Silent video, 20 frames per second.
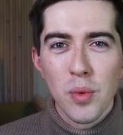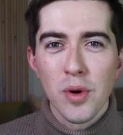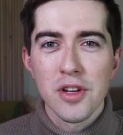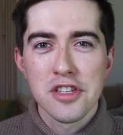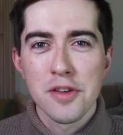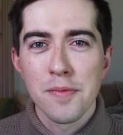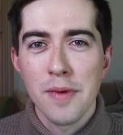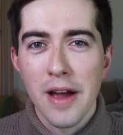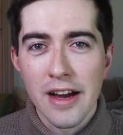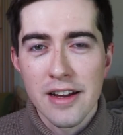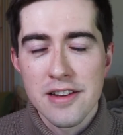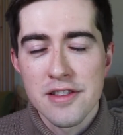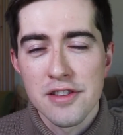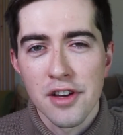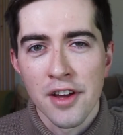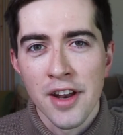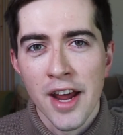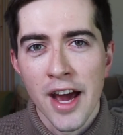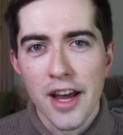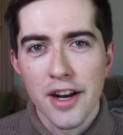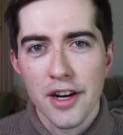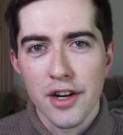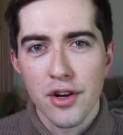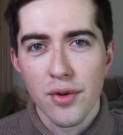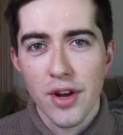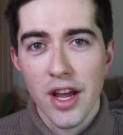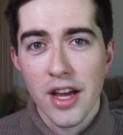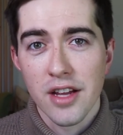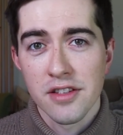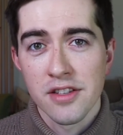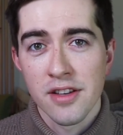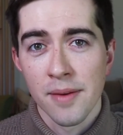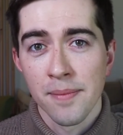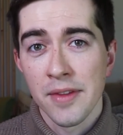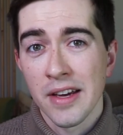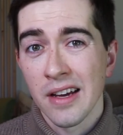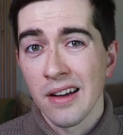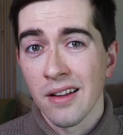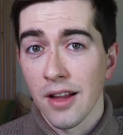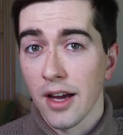want some guidance on how to create
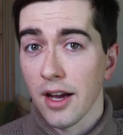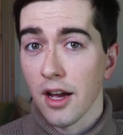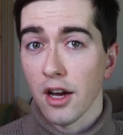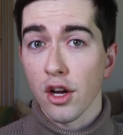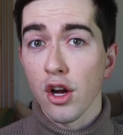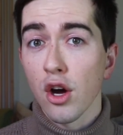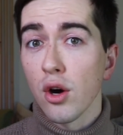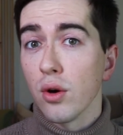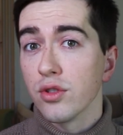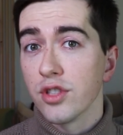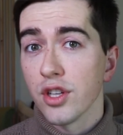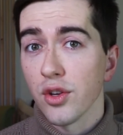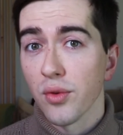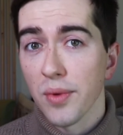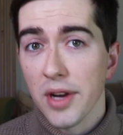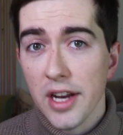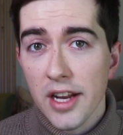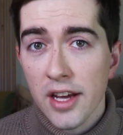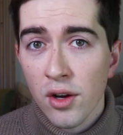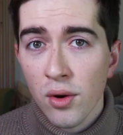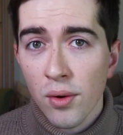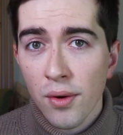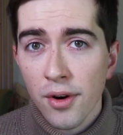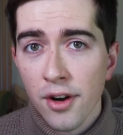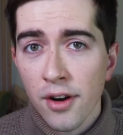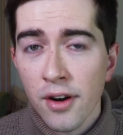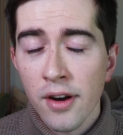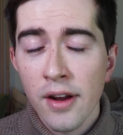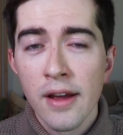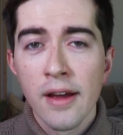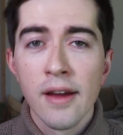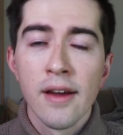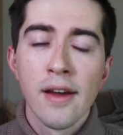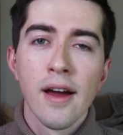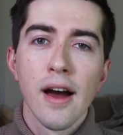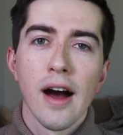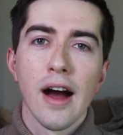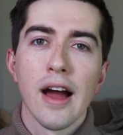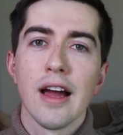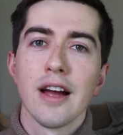something like a cozy reading corner,
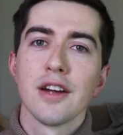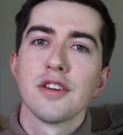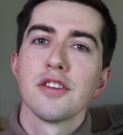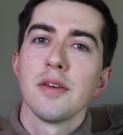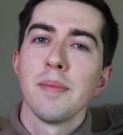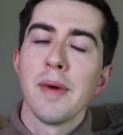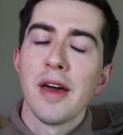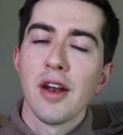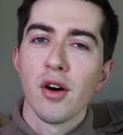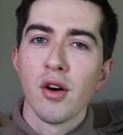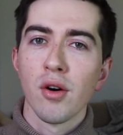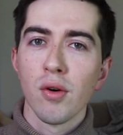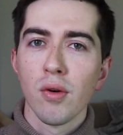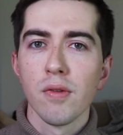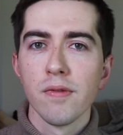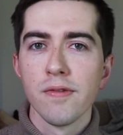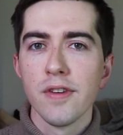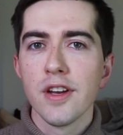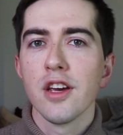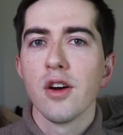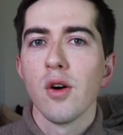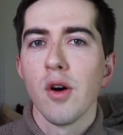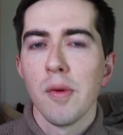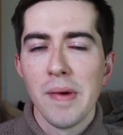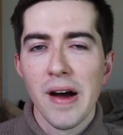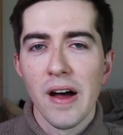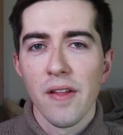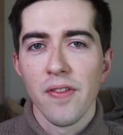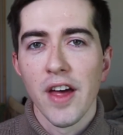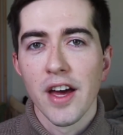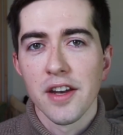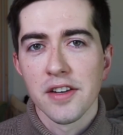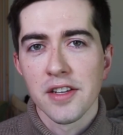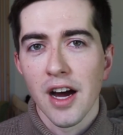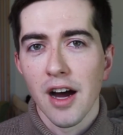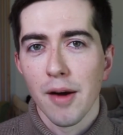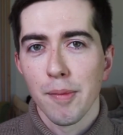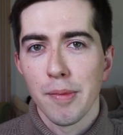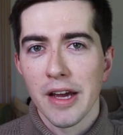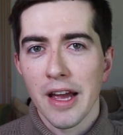I actually made a whole video about that
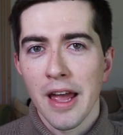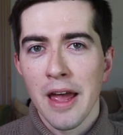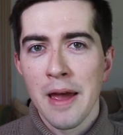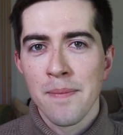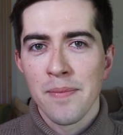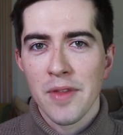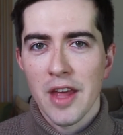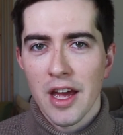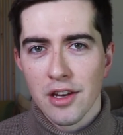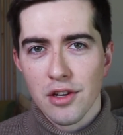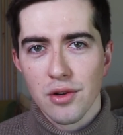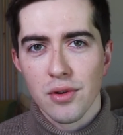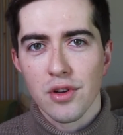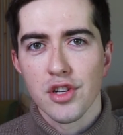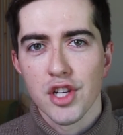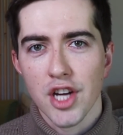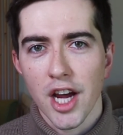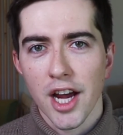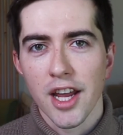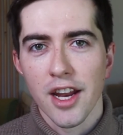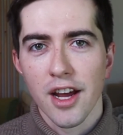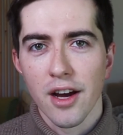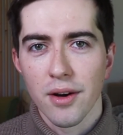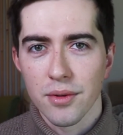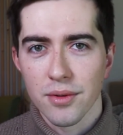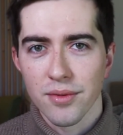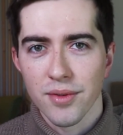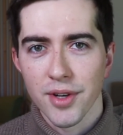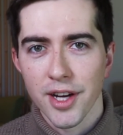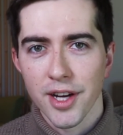topic, and you can check it out over